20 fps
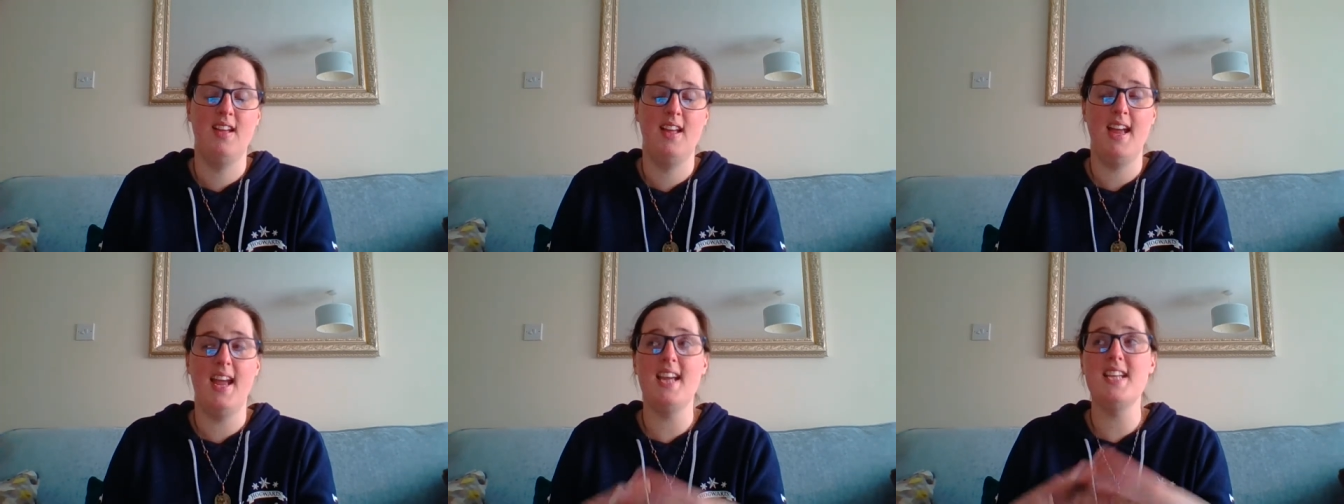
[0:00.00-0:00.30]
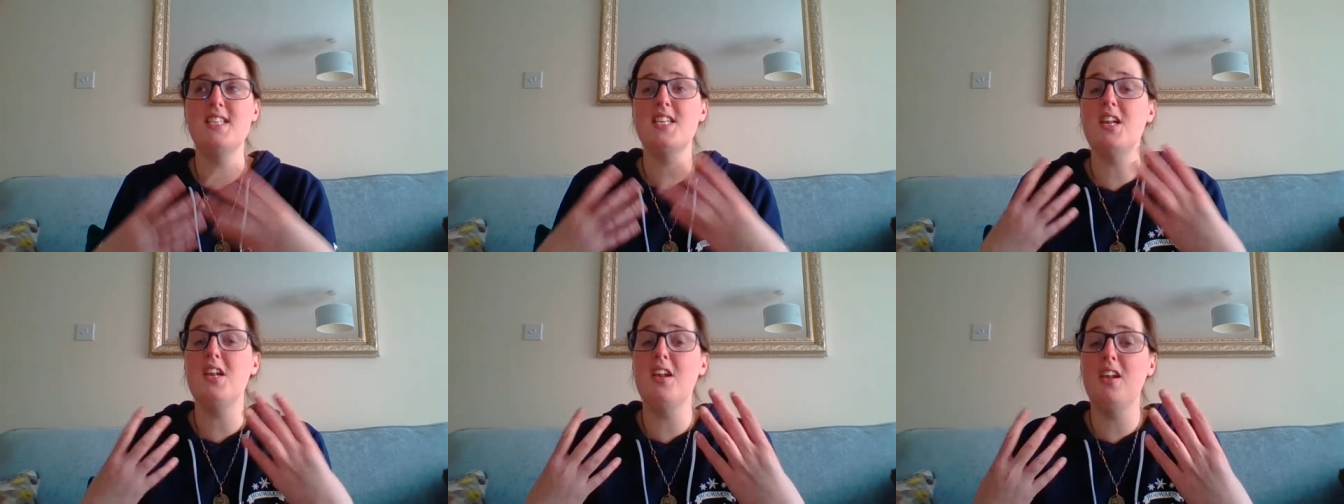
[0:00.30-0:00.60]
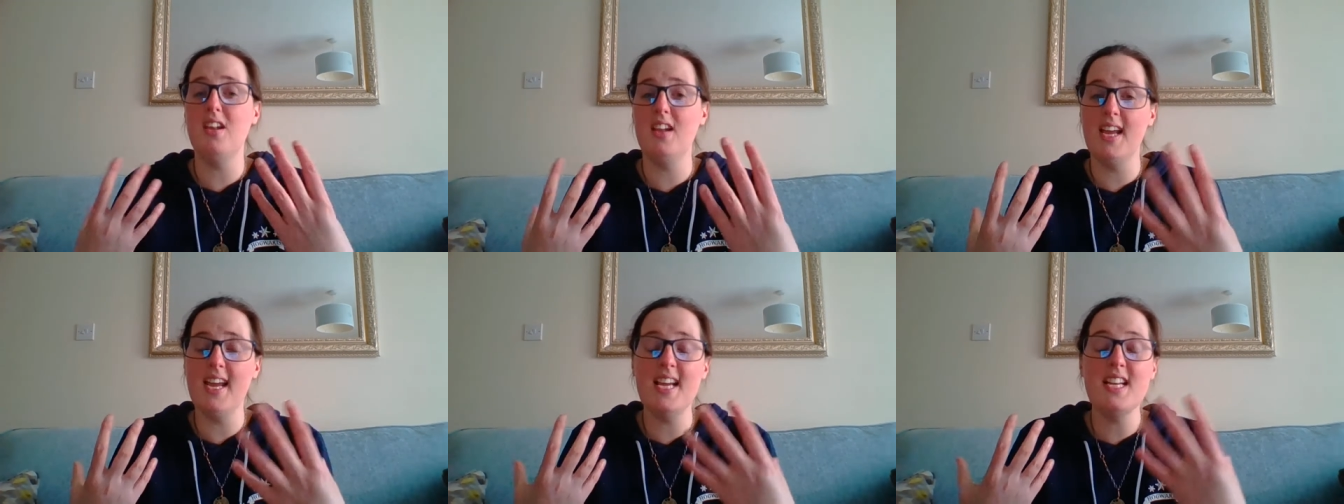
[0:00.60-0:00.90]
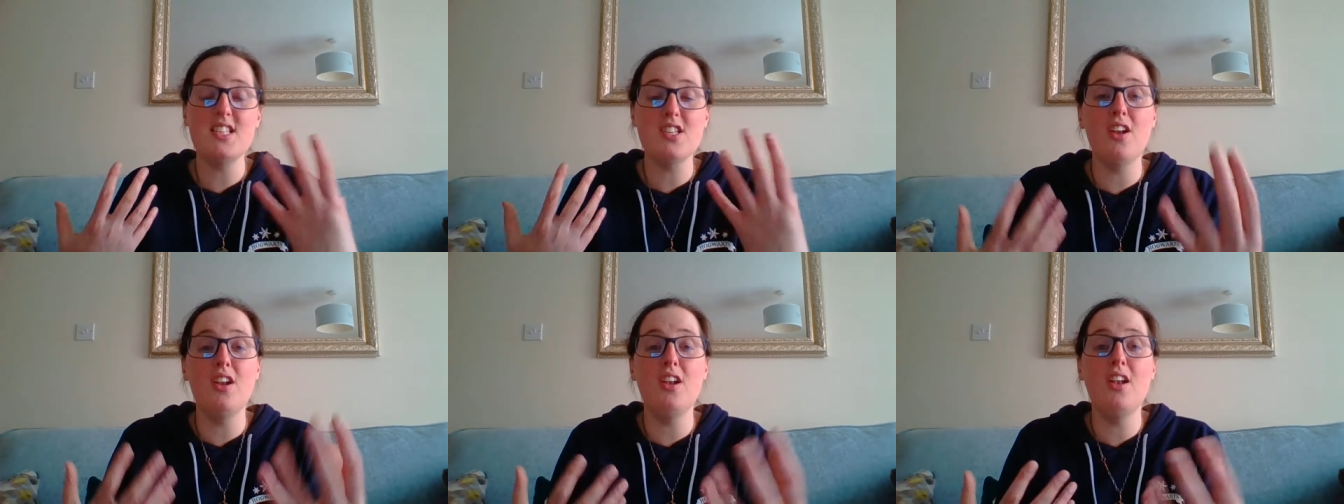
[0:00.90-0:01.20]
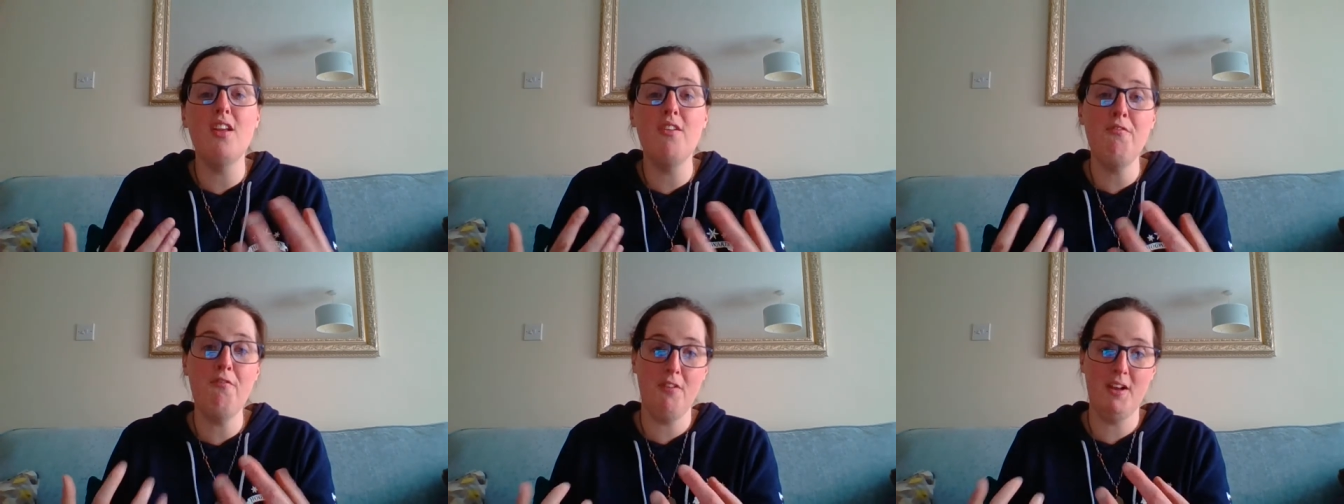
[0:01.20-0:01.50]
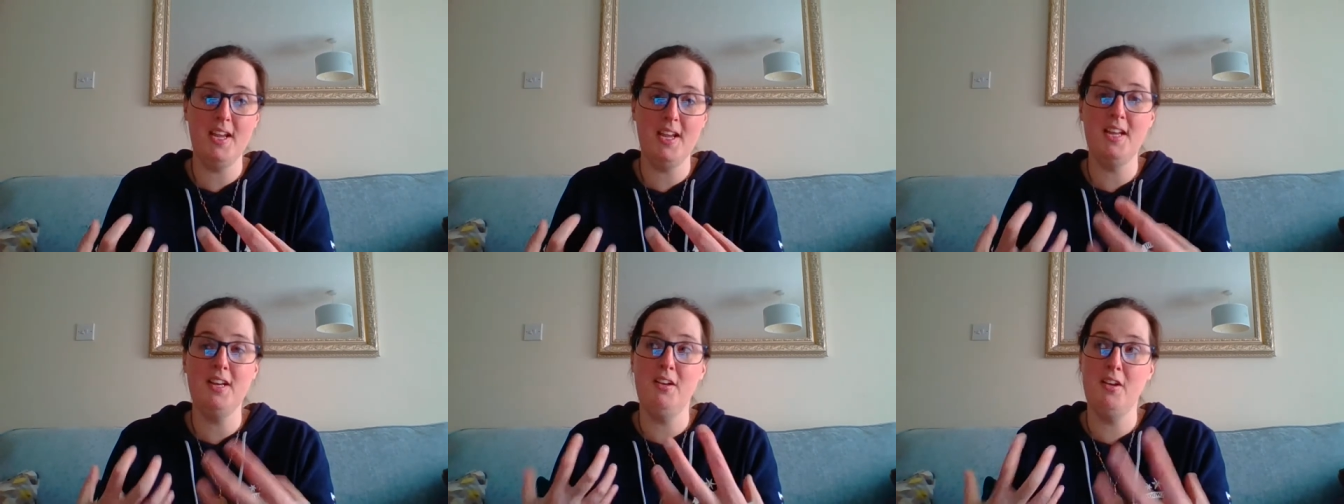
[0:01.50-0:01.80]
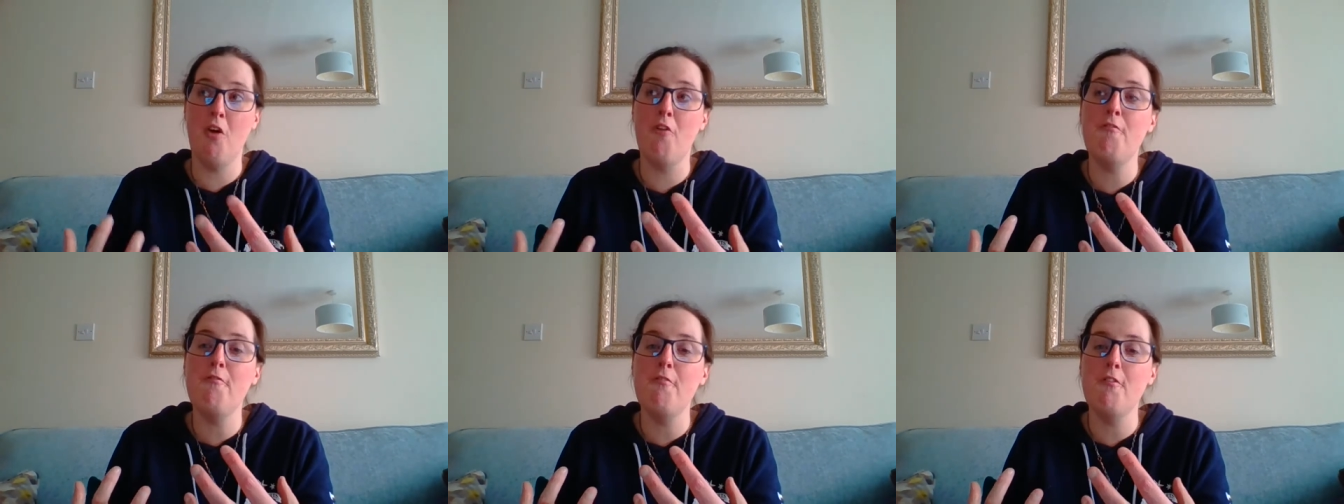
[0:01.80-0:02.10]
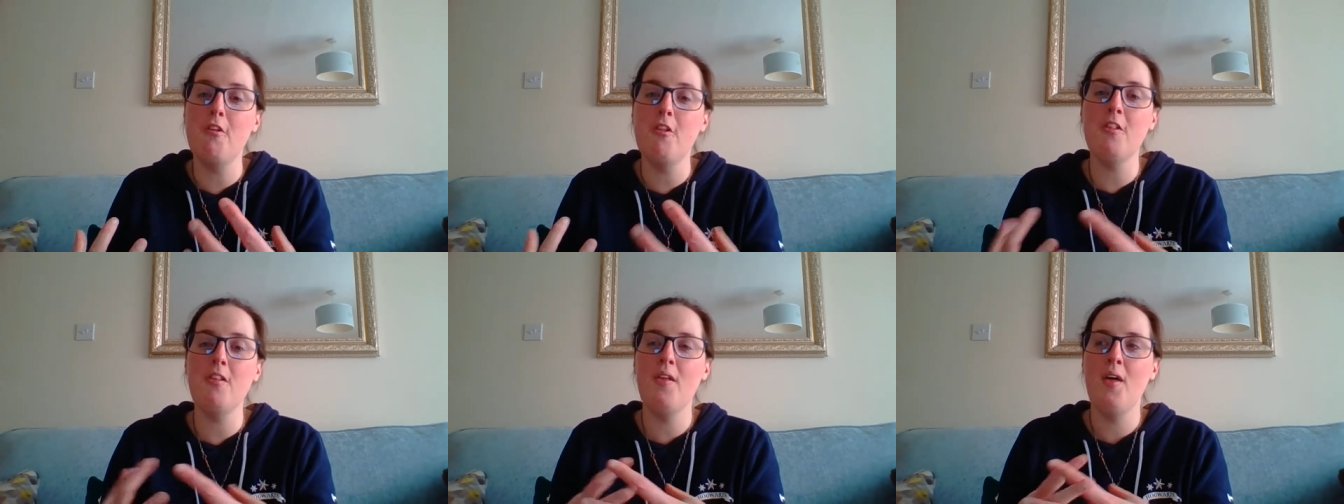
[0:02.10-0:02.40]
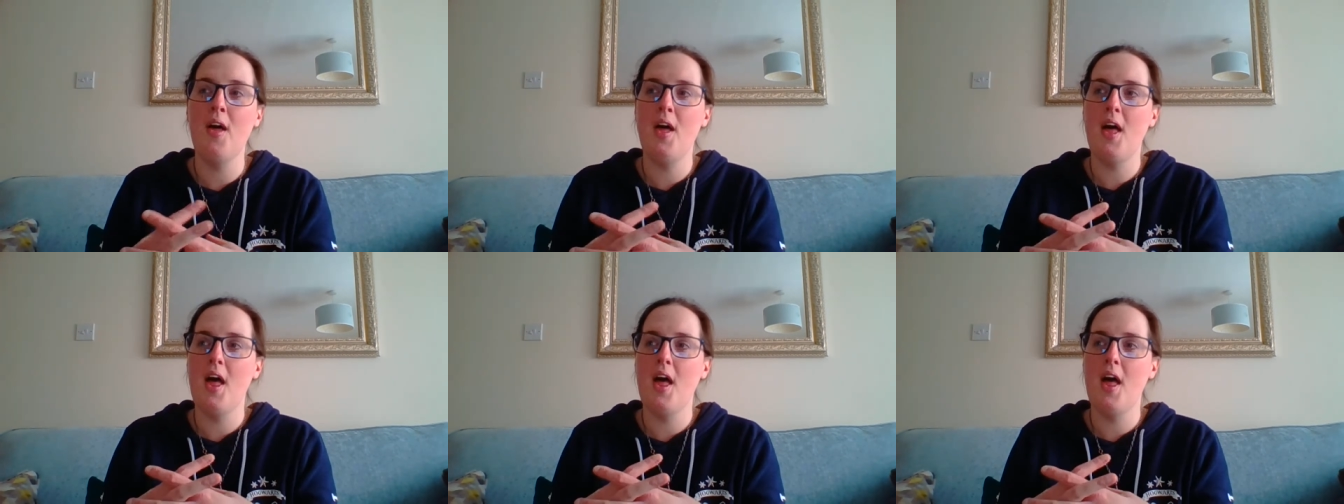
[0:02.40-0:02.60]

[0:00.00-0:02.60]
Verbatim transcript: It's a it's a lovely novel.